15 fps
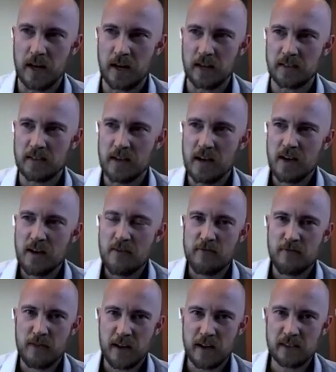And
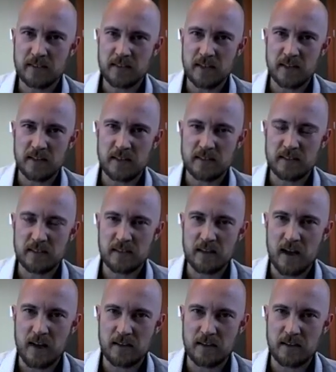France is